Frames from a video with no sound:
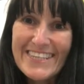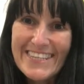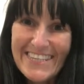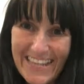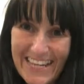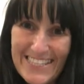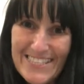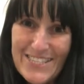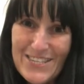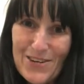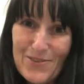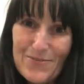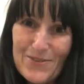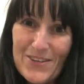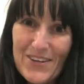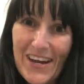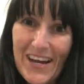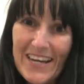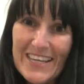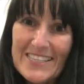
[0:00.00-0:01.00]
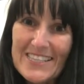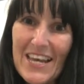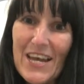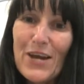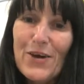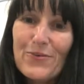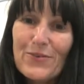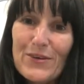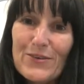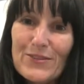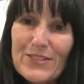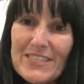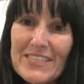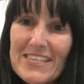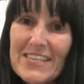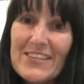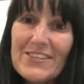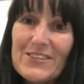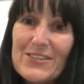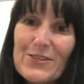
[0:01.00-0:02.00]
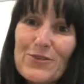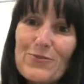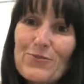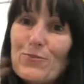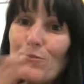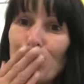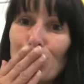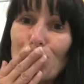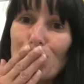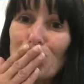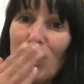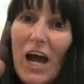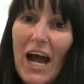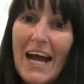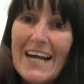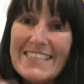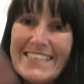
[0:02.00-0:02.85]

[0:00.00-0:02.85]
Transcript: Nice job, you guys. We will see you soon. Mwah.